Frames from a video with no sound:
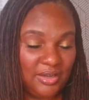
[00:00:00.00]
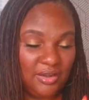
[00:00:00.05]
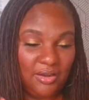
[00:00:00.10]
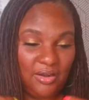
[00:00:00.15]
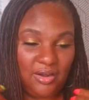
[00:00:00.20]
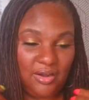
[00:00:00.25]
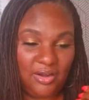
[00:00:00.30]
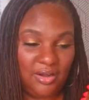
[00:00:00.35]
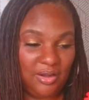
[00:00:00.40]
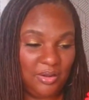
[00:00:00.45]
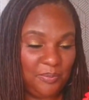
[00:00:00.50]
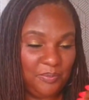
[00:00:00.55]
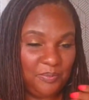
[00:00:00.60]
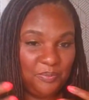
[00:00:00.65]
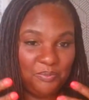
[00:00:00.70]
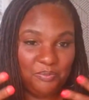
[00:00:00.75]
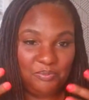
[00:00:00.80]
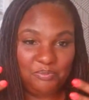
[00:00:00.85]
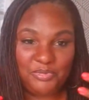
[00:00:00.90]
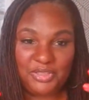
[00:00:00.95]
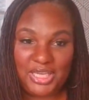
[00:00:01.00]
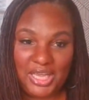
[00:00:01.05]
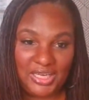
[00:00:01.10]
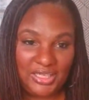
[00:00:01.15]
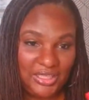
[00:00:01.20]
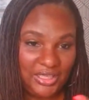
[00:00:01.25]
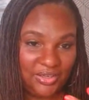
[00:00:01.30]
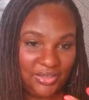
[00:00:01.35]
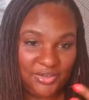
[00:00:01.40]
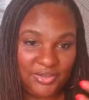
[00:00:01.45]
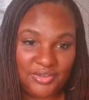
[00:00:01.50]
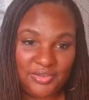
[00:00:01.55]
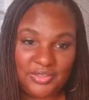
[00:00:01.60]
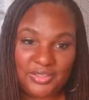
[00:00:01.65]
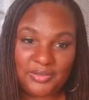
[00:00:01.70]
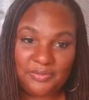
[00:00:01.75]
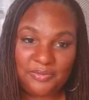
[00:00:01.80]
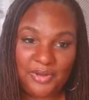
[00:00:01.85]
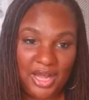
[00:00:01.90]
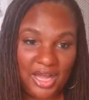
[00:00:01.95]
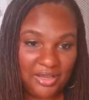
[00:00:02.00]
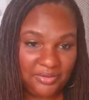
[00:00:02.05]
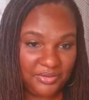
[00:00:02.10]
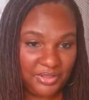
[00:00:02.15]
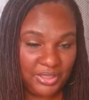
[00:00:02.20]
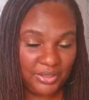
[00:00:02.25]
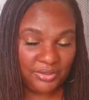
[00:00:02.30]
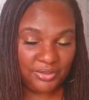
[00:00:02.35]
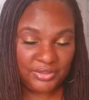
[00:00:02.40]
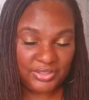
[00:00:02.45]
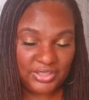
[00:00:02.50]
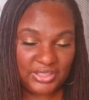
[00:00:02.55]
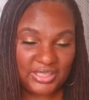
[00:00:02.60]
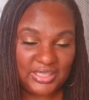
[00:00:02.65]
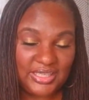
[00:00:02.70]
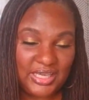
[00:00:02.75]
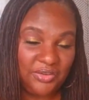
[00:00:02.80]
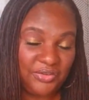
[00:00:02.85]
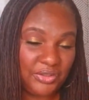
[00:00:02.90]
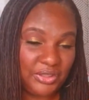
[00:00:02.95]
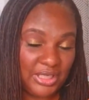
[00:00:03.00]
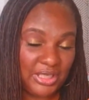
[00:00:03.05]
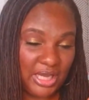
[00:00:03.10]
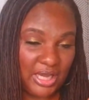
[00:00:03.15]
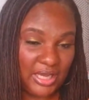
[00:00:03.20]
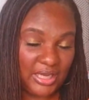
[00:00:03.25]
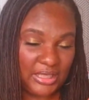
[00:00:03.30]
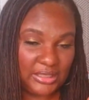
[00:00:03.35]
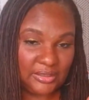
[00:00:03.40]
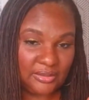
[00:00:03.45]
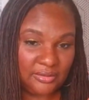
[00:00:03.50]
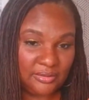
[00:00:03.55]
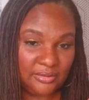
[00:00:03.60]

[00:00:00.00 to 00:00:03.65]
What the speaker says: 10 years, 5 years down the line.